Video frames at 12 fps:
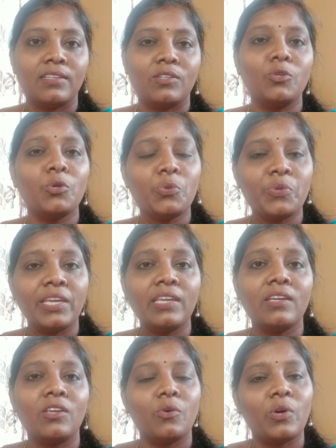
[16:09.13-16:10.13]
do you
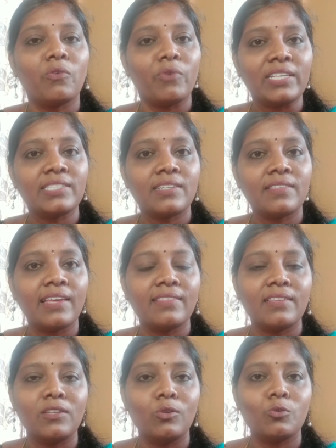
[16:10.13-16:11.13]
think you are wiser than
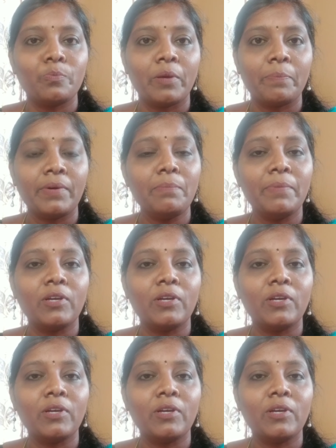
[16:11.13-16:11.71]
the newspaper?